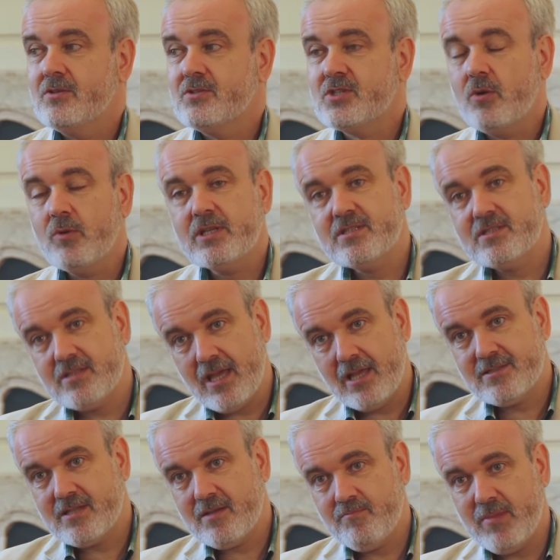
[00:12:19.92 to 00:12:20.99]
So
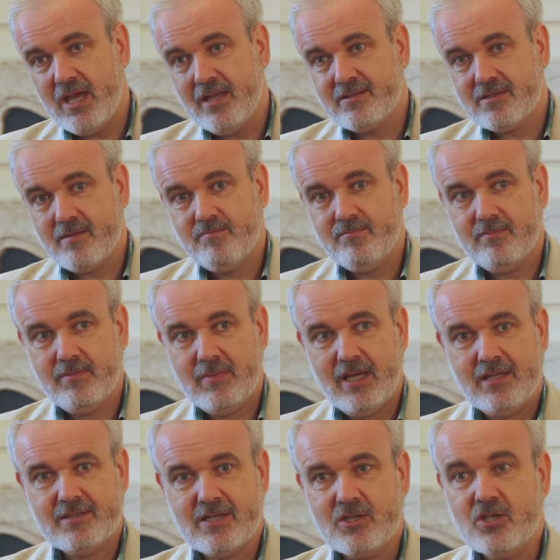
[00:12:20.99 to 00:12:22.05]
it's
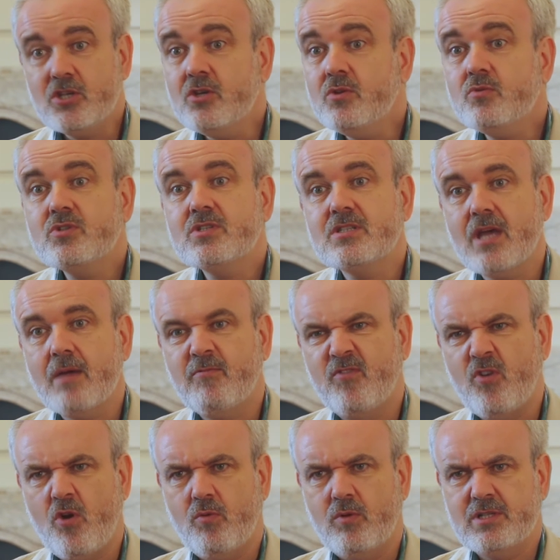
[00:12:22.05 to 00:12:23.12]
a huge step
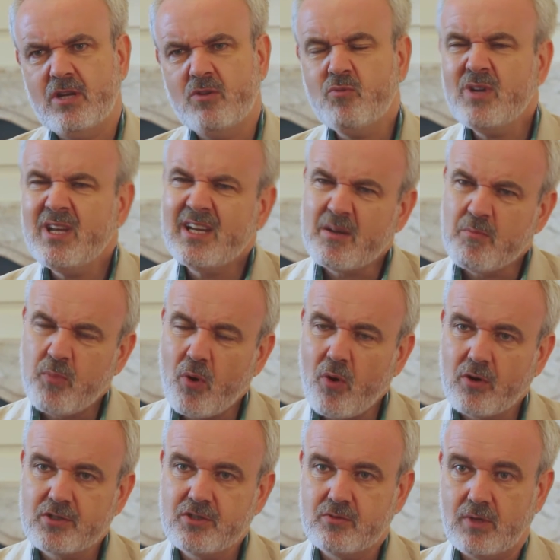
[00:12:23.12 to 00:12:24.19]
forward, and a really
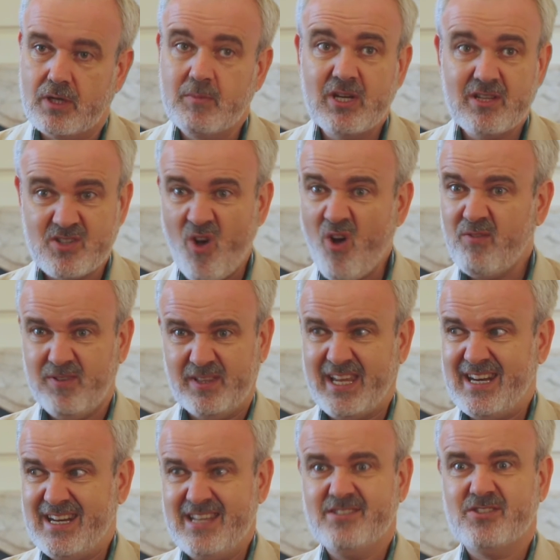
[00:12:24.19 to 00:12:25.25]
important one. I mean, it's awful
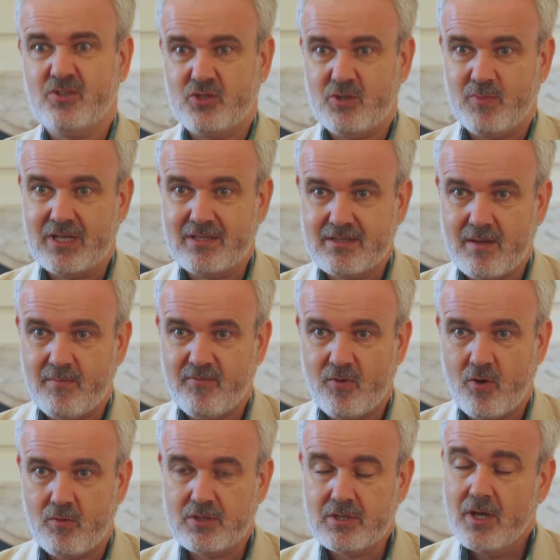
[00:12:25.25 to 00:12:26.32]
that it is such a big step
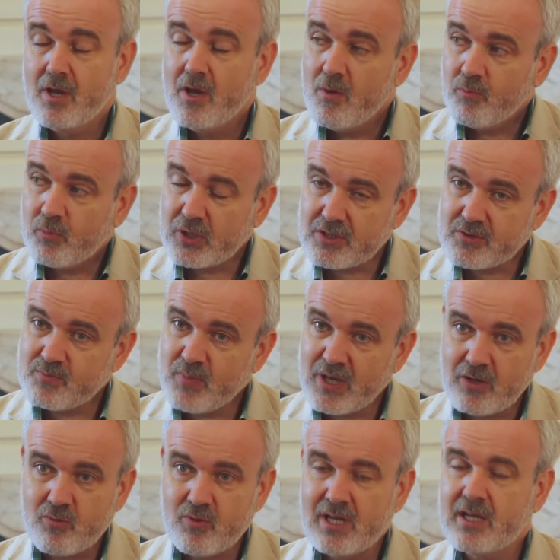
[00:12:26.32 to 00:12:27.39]
forward, but it's
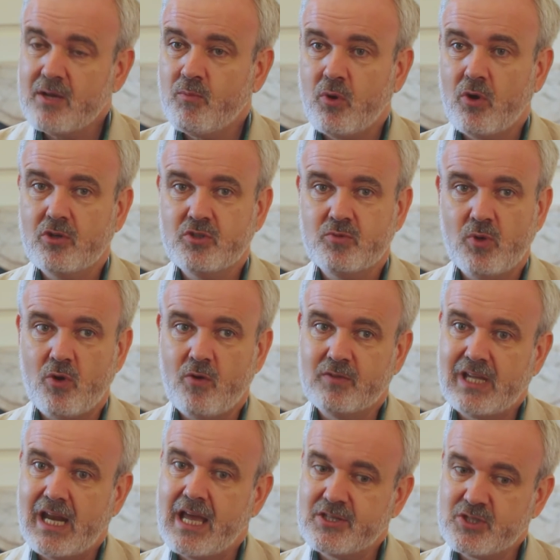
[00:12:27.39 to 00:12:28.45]
been a really important one over
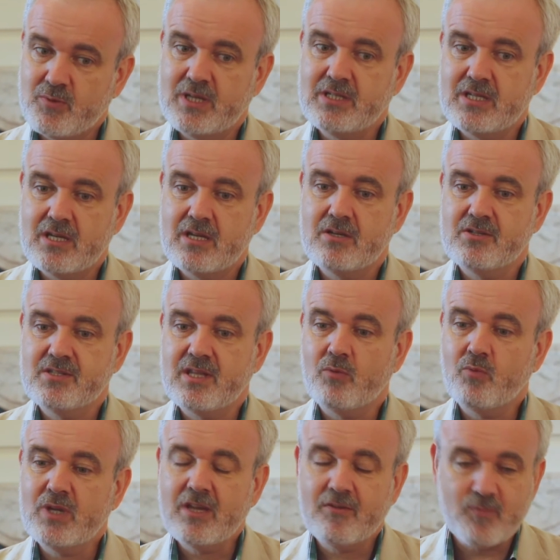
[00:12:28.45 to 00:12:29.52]
the last 20 years
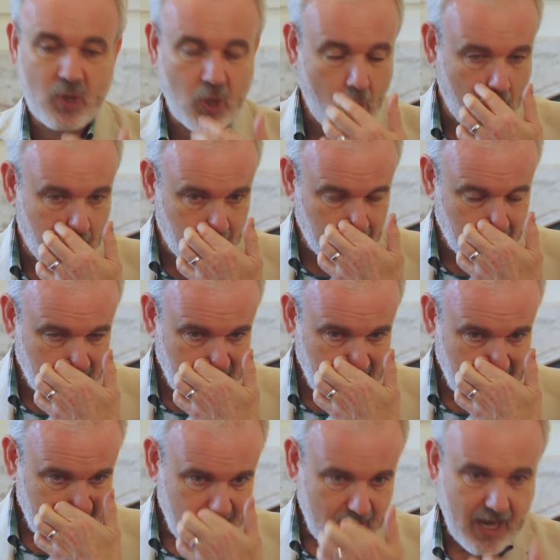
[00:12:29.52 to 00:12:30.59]
that we have become
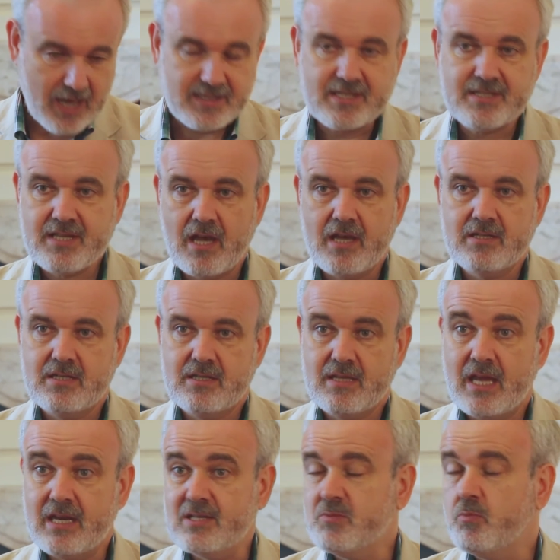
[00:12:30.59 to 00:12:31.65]
a society
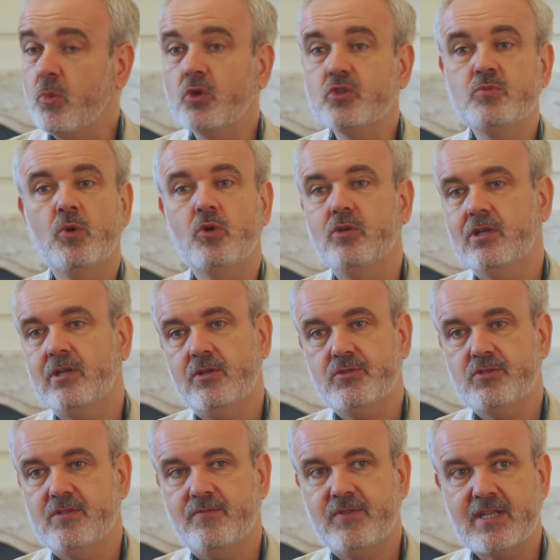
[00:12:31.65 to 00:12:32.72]
that is much more
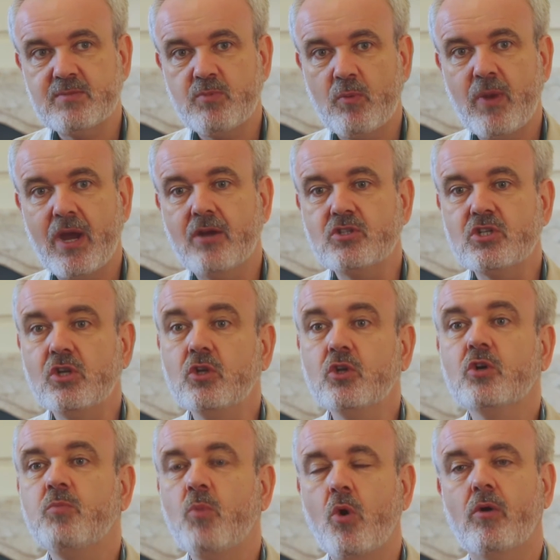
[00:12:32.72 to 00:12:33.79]
inclusive, that's prepared to
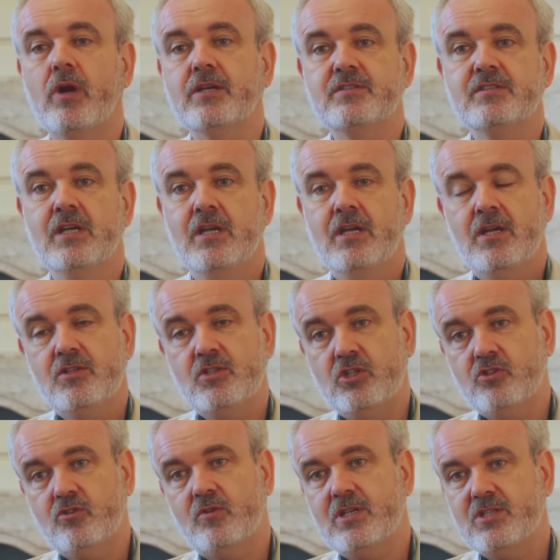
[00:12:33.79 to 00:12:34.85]
look more at the
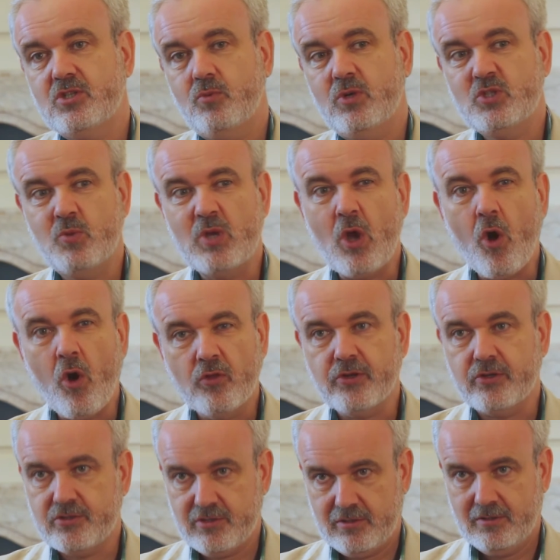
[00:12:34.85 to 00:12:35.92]
degrees to which we
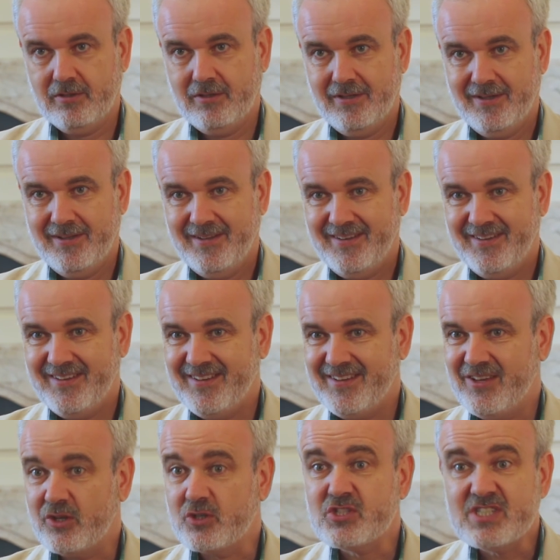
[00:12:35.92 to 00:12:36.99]
othered,
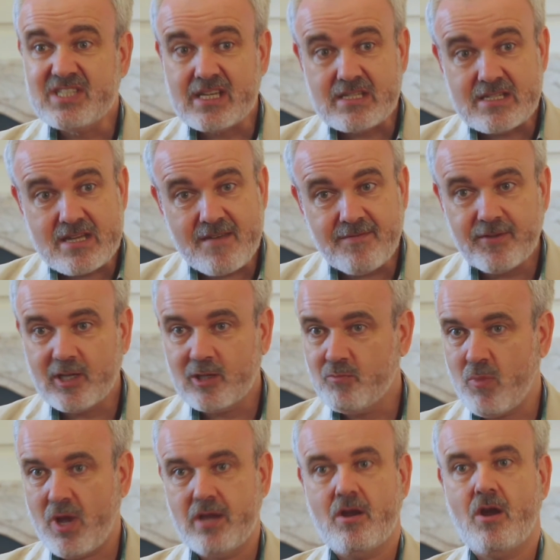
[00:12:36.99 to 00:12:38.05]
significant
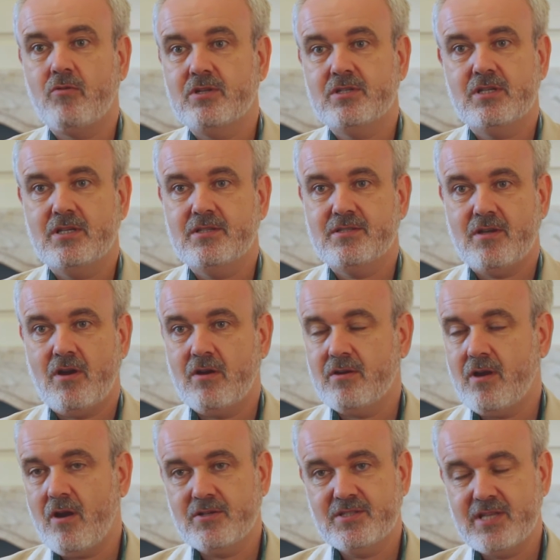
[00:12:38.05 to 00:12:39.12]
minorities
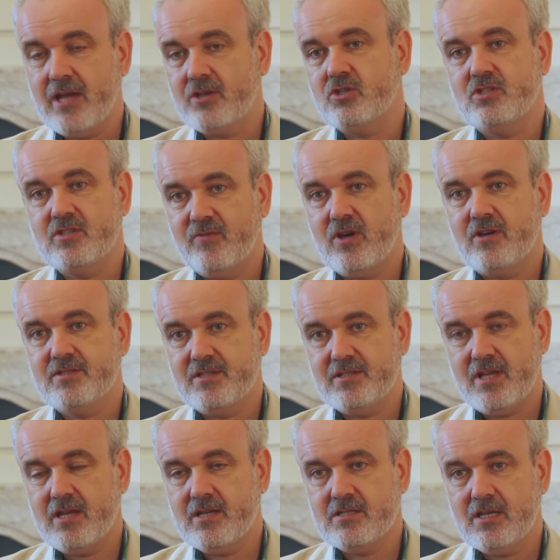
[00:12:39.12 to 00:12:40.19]
or sections of our
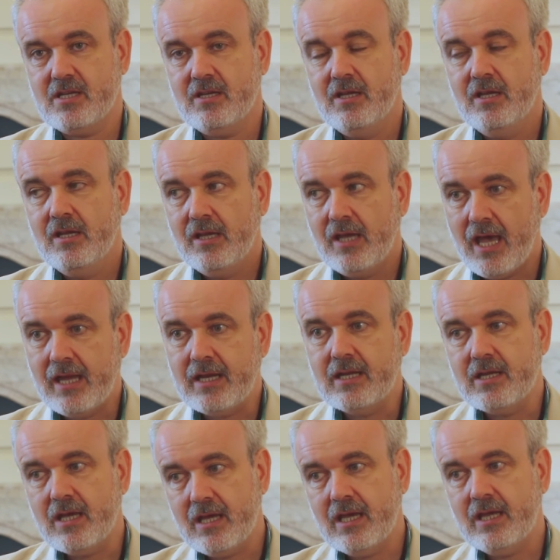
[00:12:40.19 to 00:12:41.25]
society. And
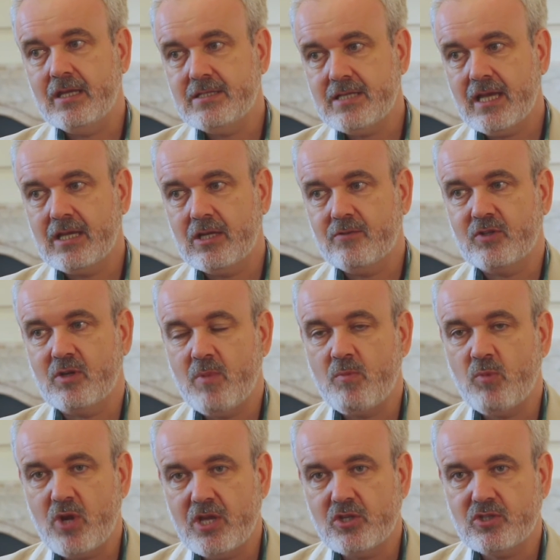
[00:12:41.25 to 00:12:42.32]
in a decade of
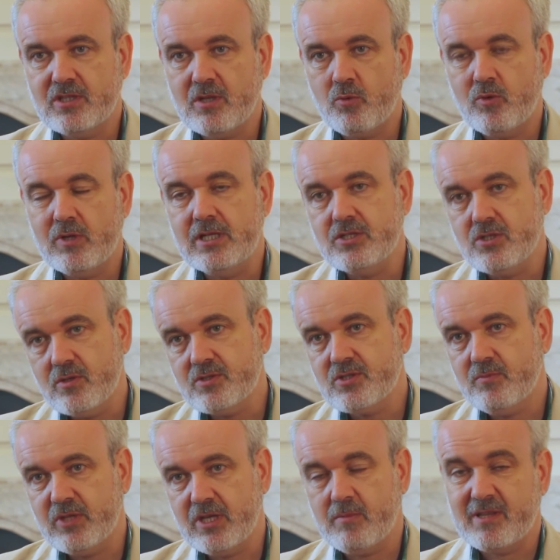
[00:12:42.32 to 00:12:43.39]
commemoration that we're really doing
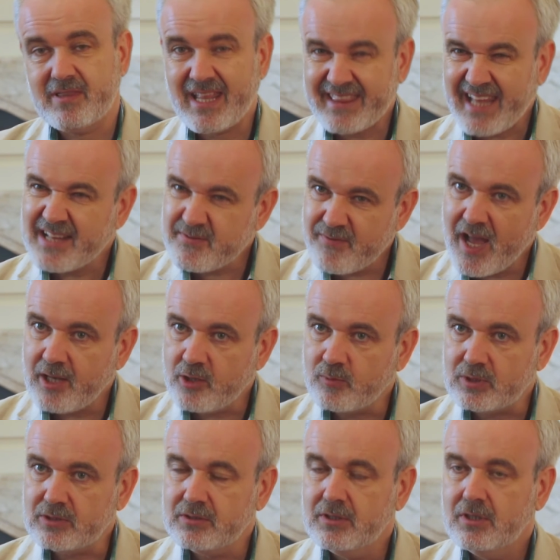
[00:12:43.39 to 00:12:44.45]
something about that. That's
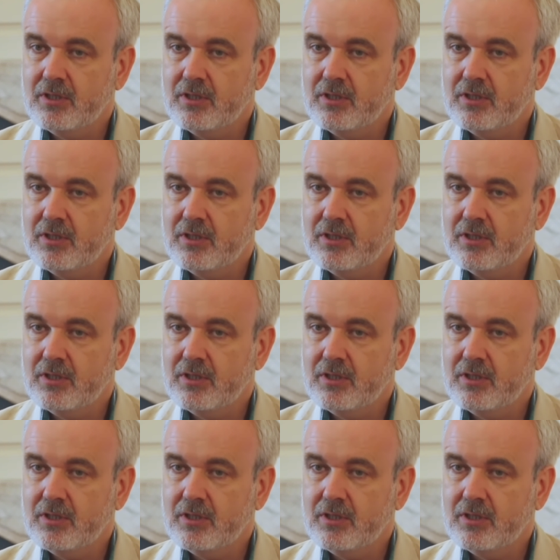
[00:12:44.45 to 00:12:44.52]
valuable.